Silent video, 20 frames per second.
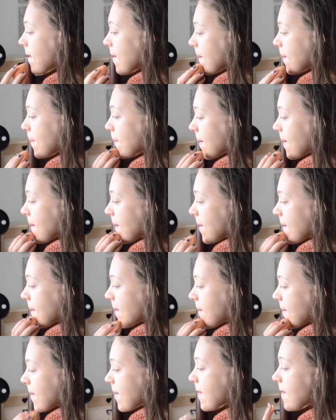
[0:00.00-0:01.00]
Oh my
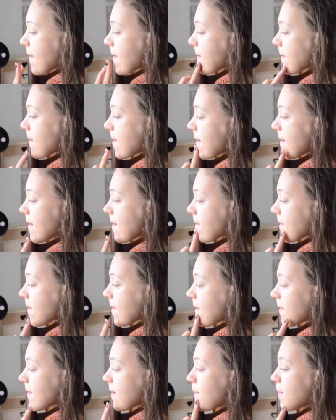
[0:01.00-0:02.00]
gosh, this is really
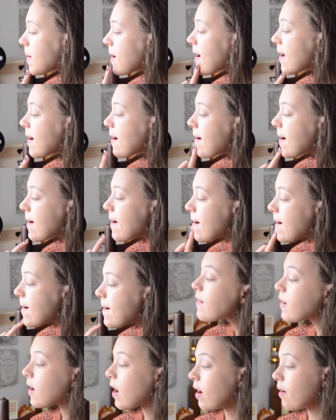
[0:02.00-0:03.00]
difficult to blend.
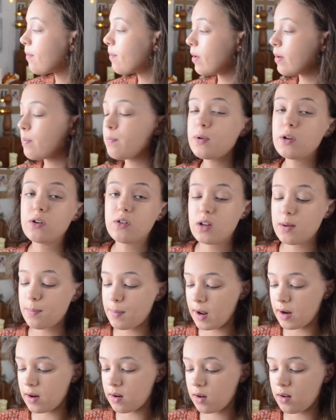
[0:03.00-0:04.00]
Okay, my beauty
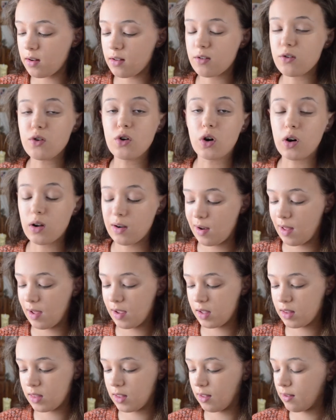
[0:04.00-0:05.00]
blender does not
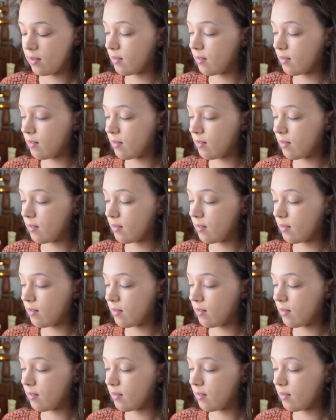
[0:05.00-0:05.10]
like this